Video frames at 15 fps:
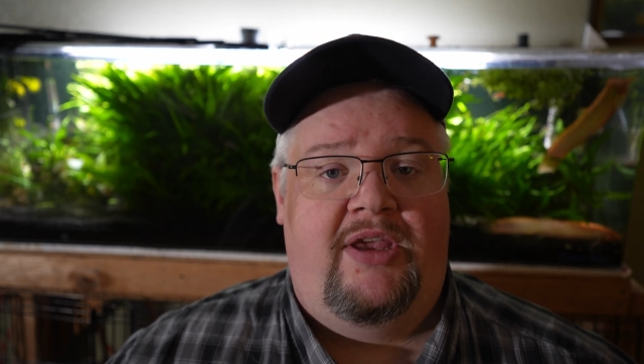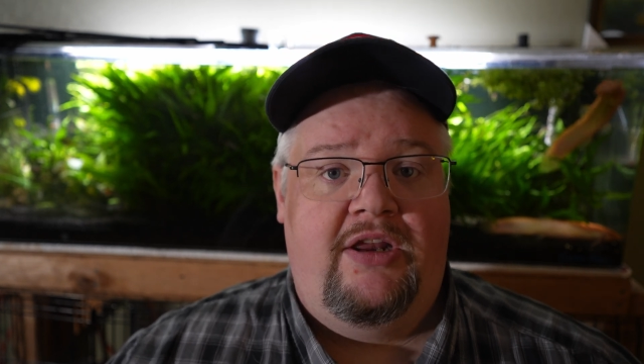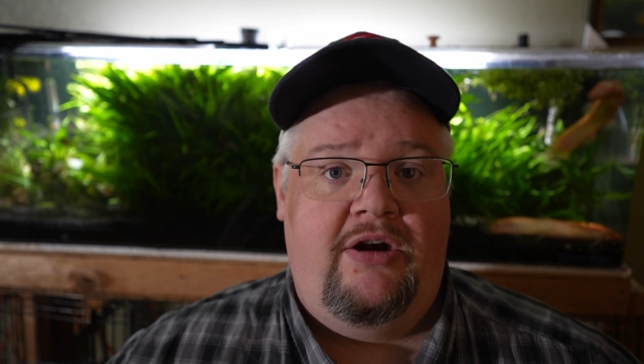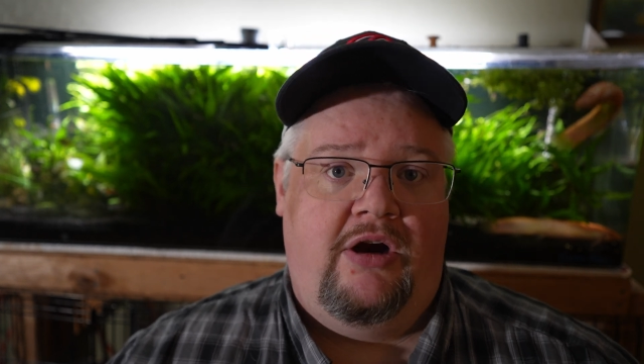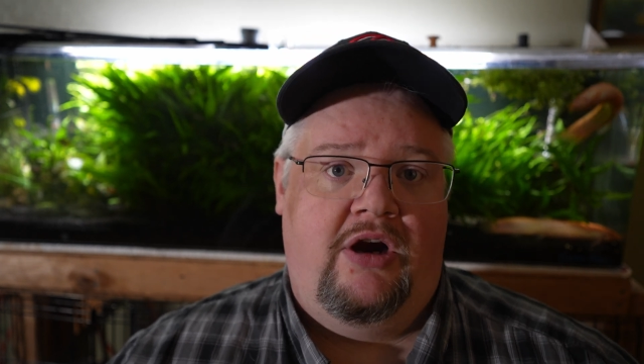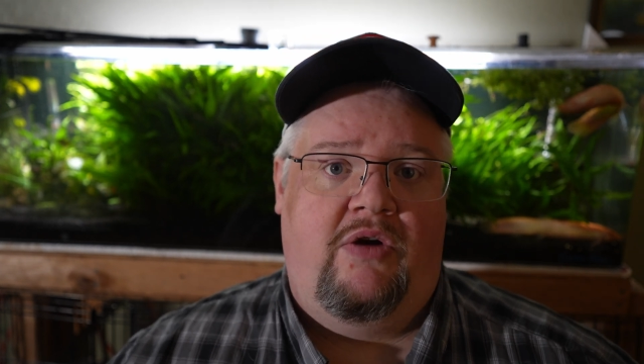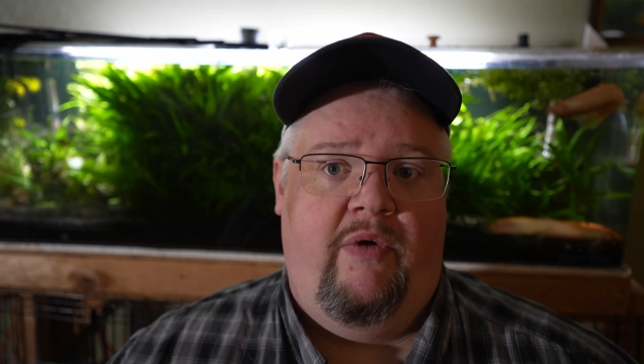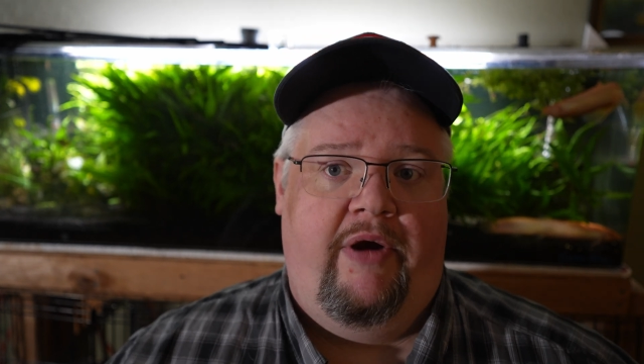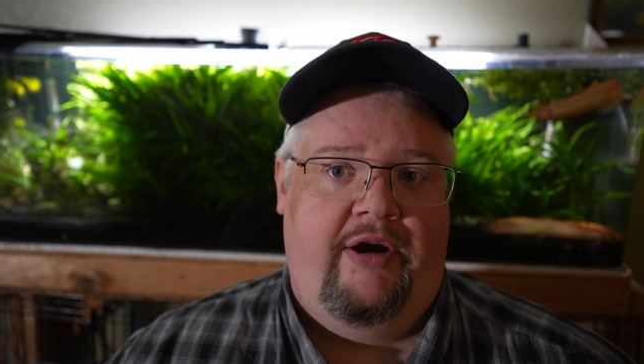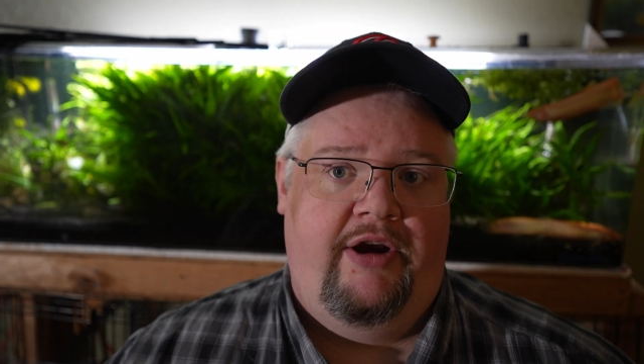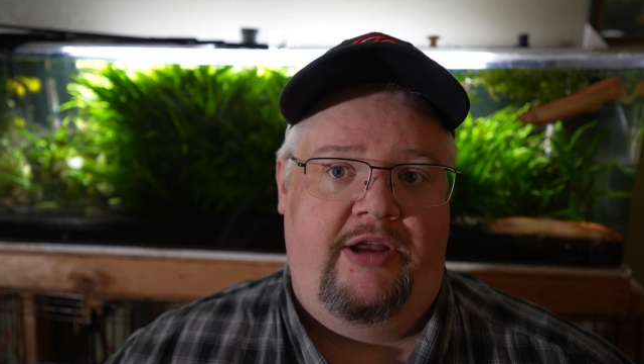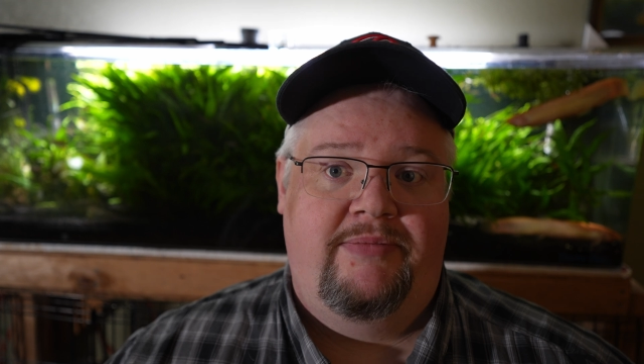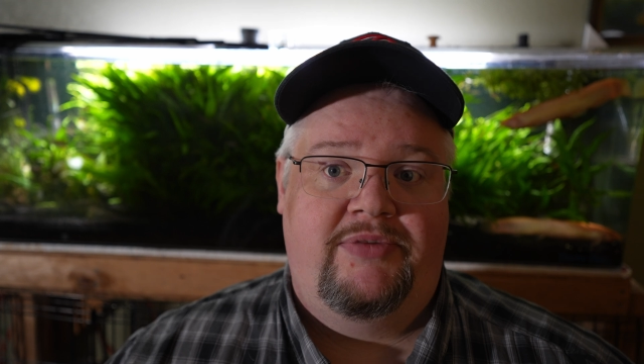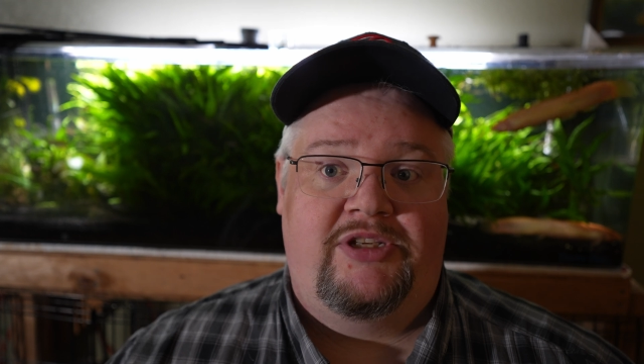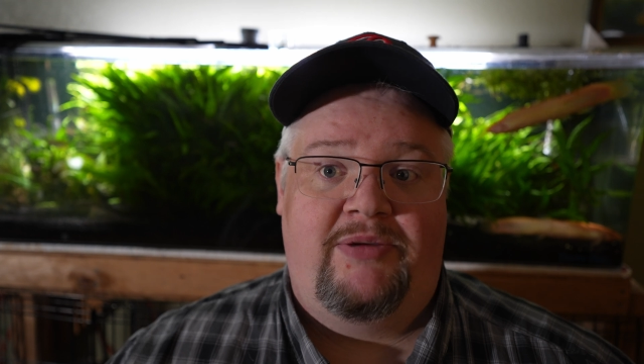in our
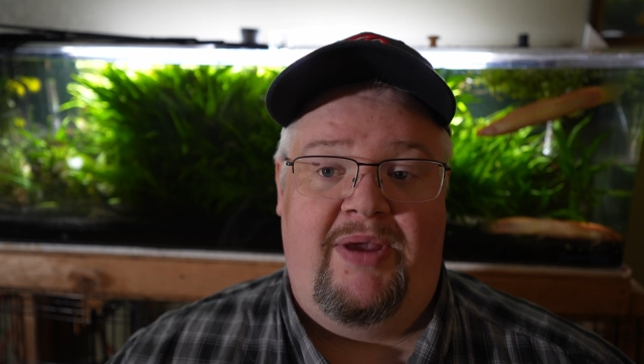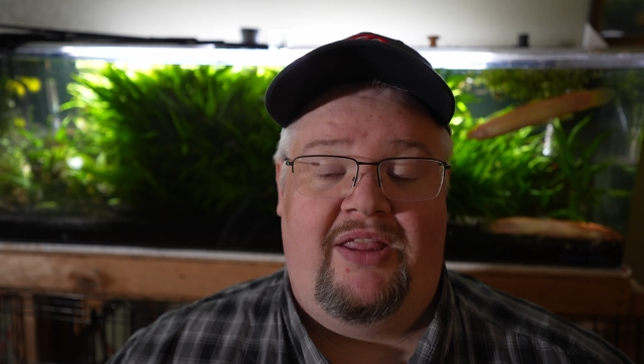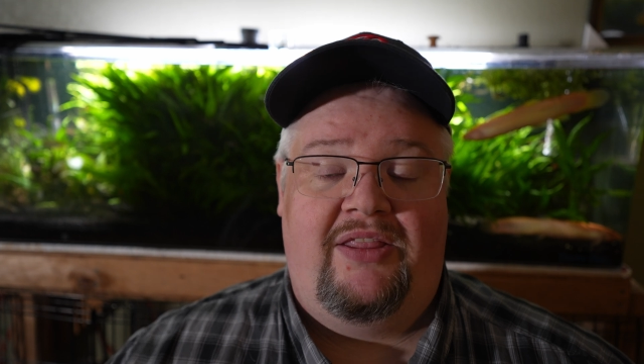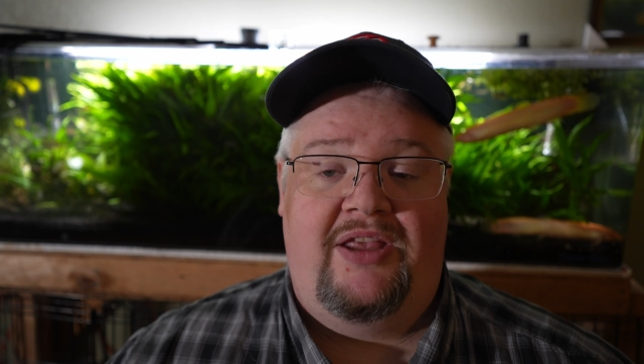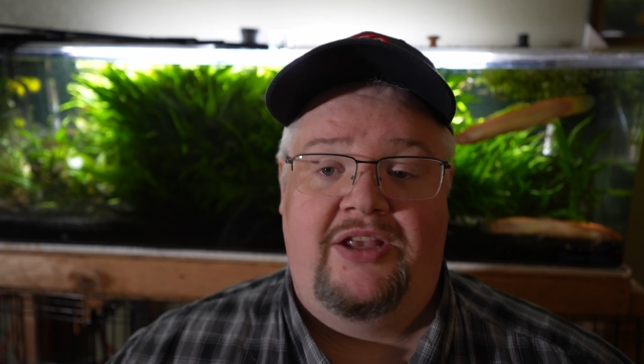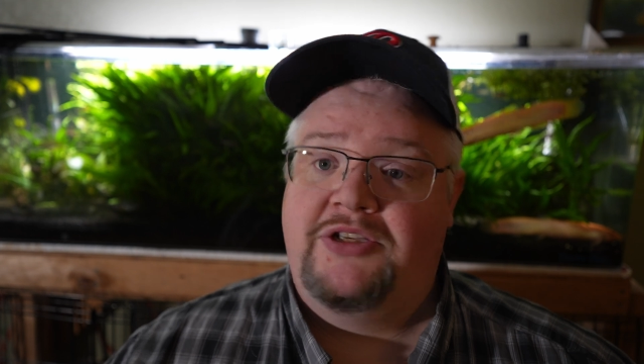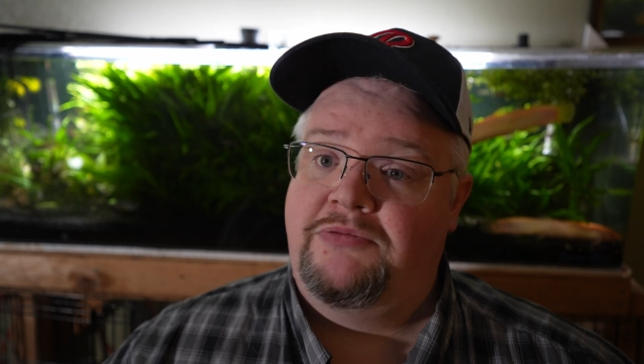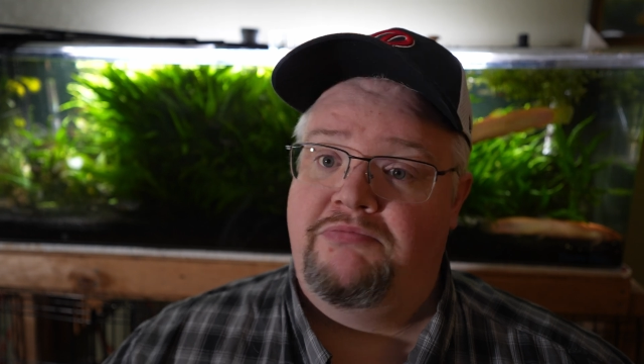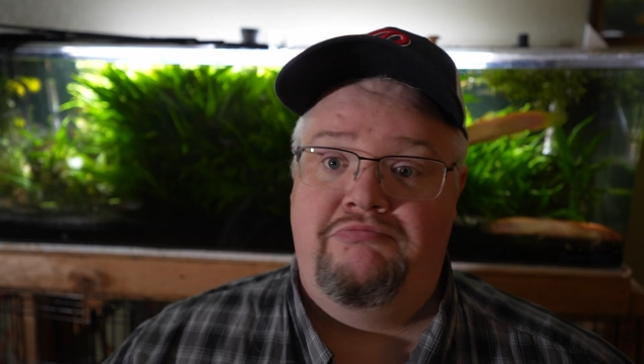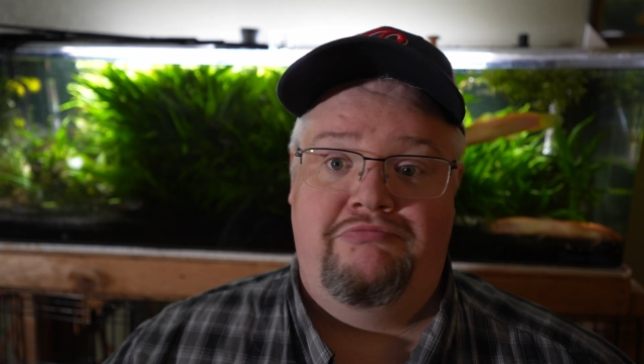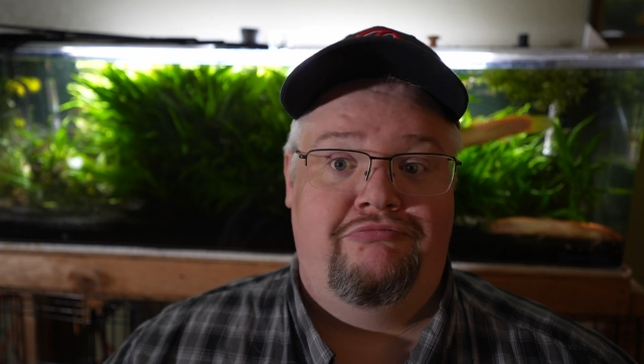aquariums to make things